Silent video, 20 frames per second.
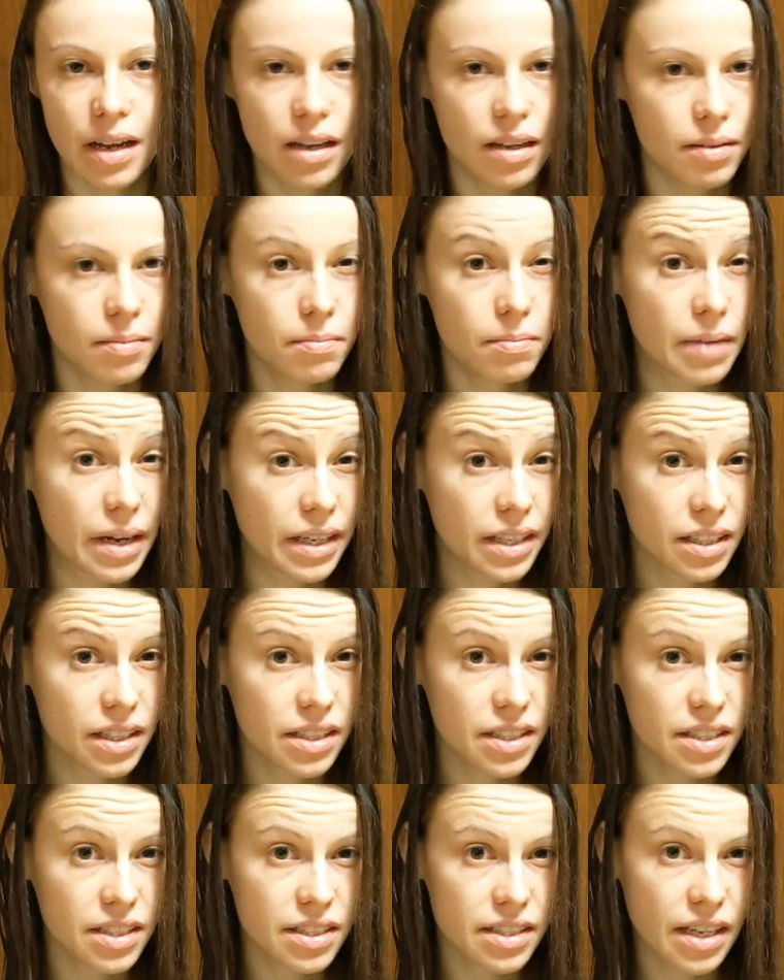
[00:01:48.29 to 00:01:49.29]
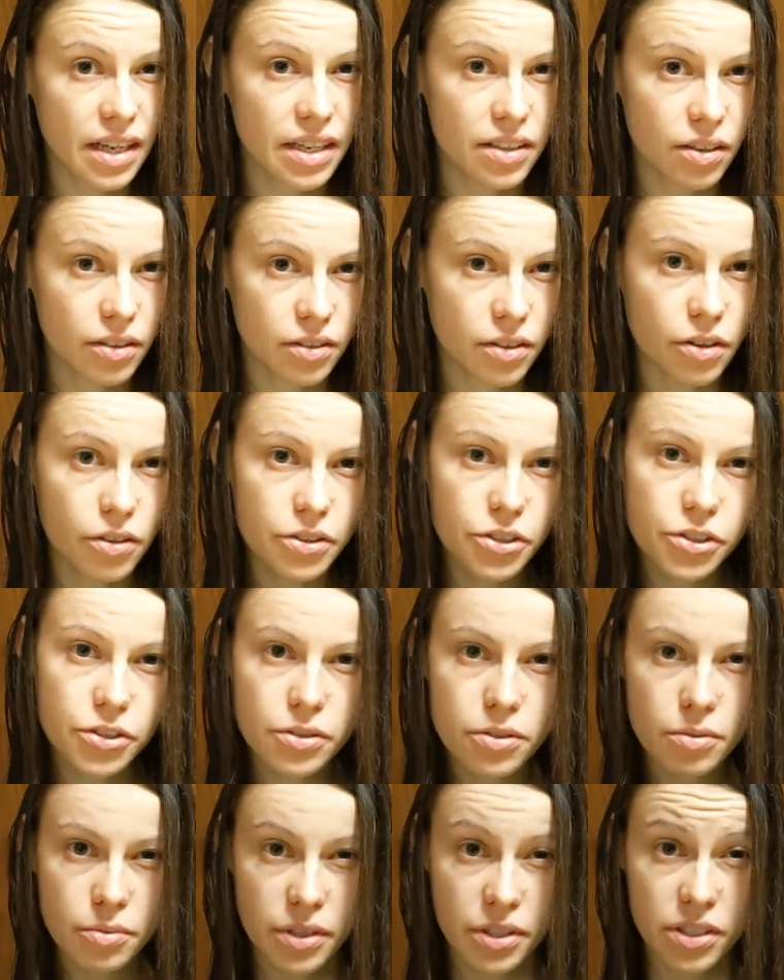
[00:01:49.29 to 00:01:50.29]
I mainly stayed on
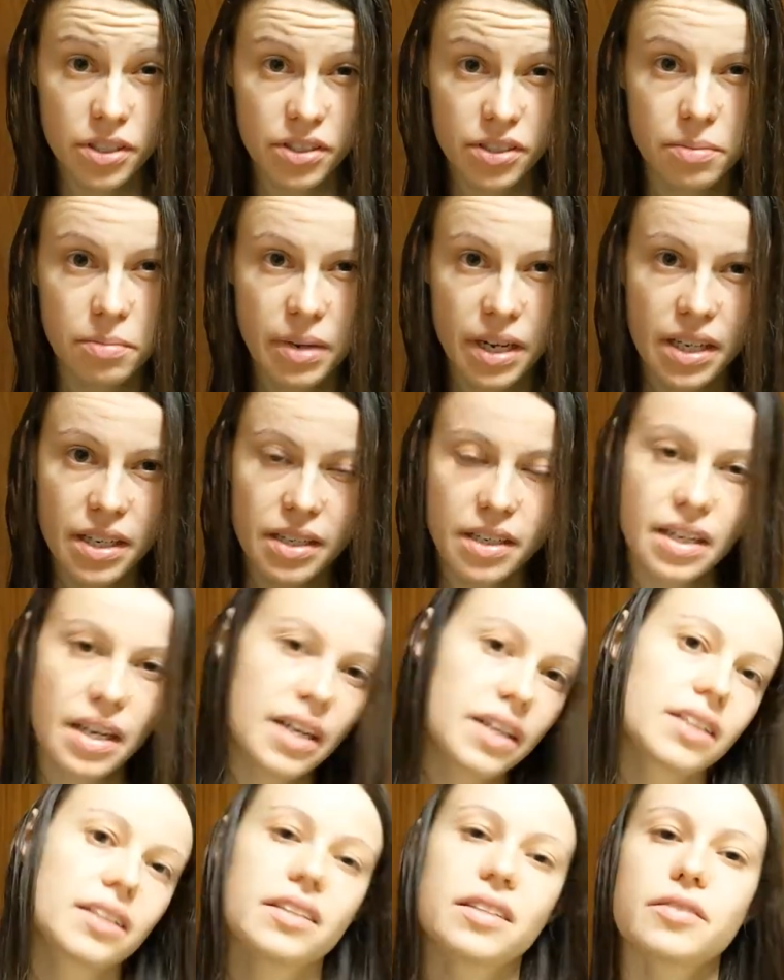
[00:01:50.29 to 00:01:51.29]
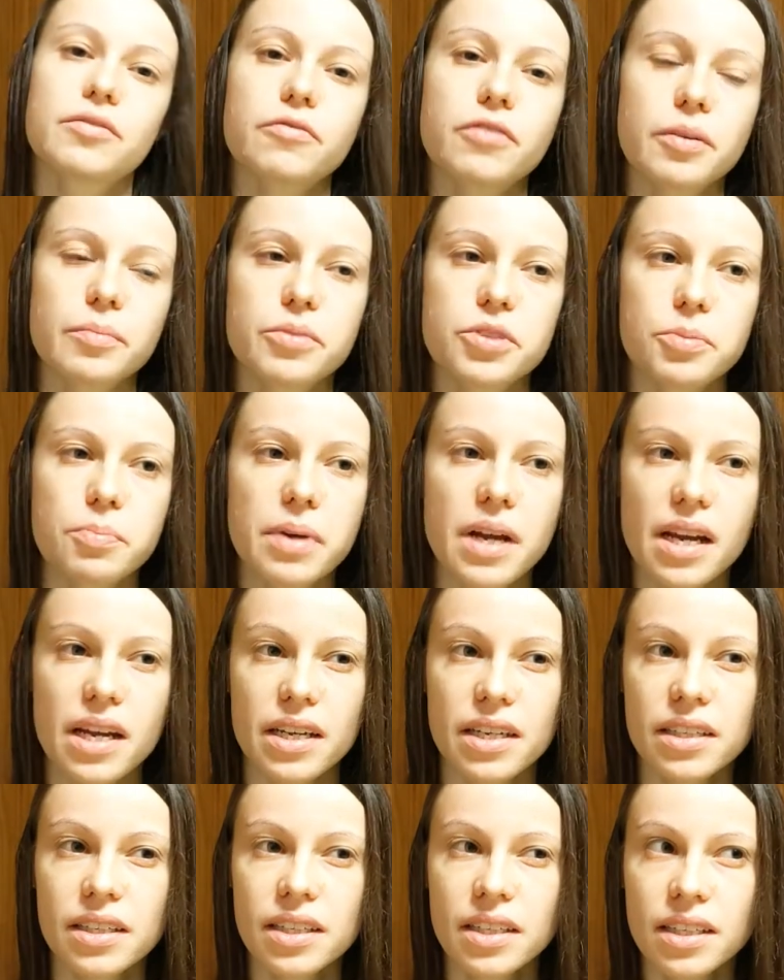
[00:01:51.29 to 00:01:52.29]
Honshu, which is the main island from
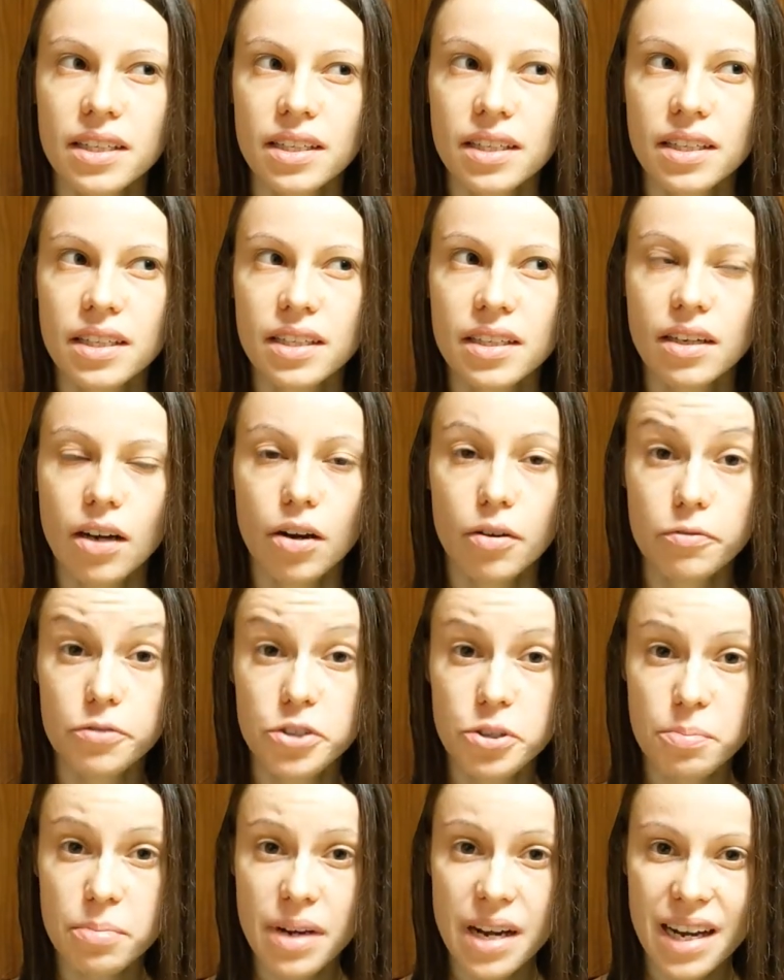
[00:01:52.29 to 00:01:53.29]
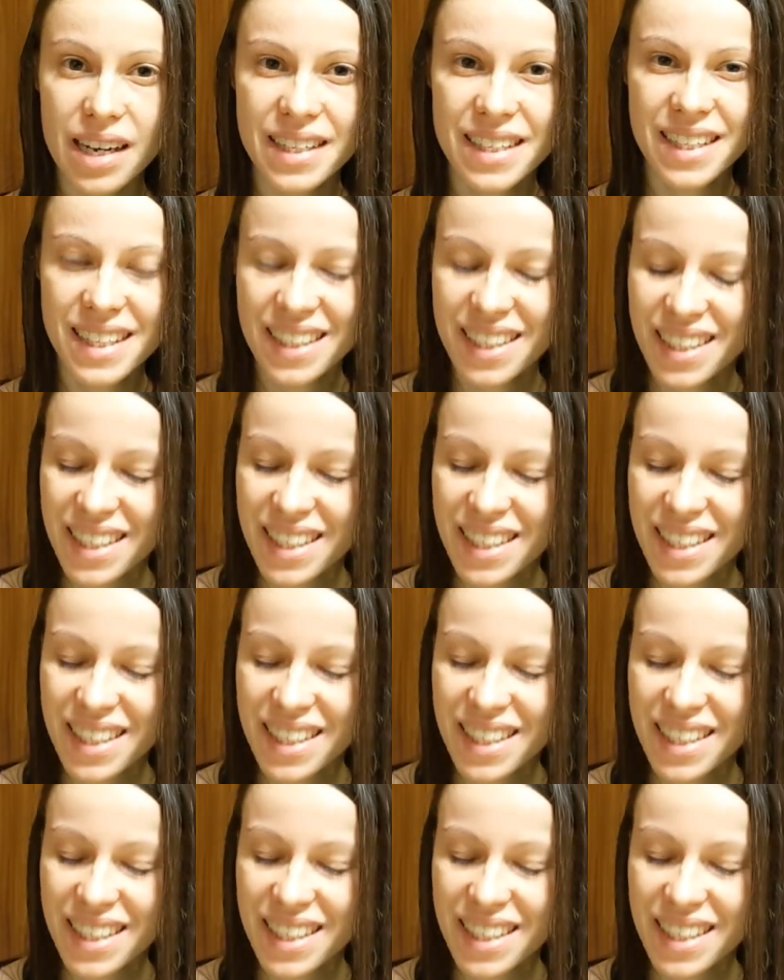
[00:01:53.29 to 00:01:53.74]
Japan, of Japan.